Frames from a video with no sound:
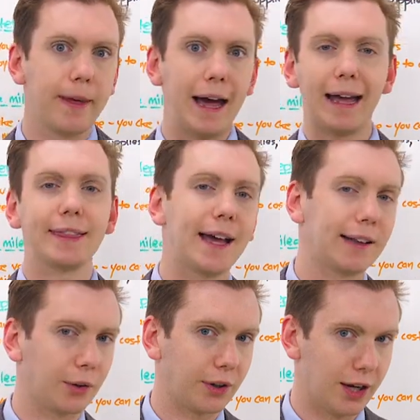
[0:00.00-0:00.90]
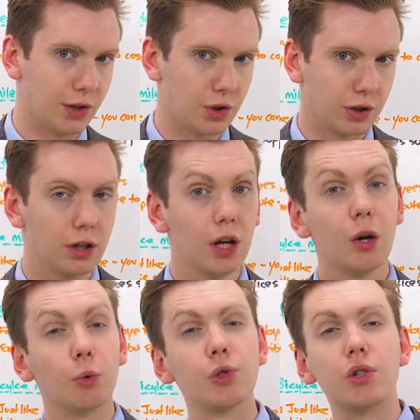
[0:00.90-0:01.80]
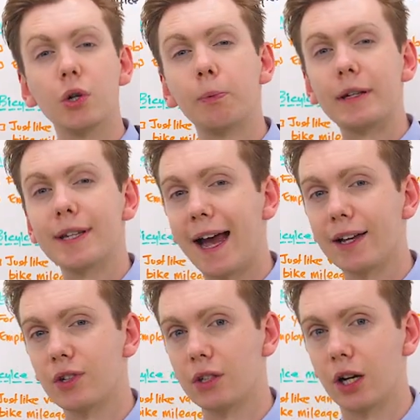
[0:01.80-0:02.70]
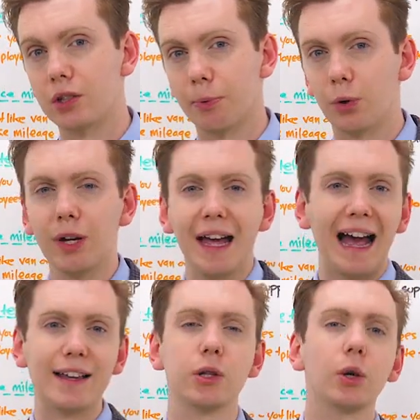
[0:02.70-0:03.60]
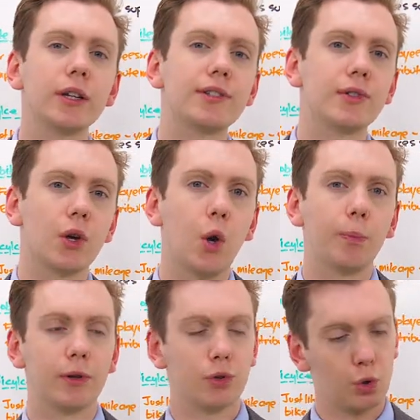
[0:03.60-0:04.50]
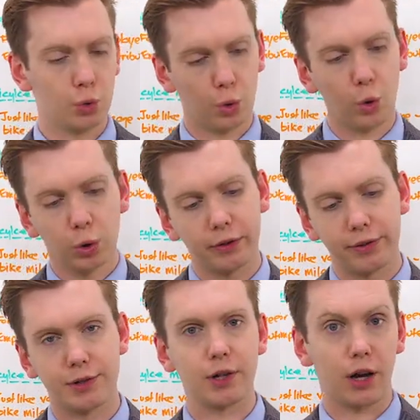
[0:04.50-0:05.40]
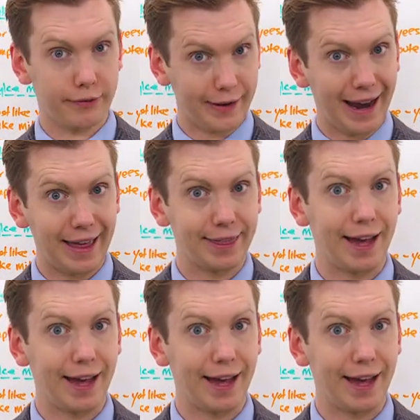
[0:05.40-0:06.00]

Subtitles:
at that location will still be tax deductible as long as it's open to all of the staff at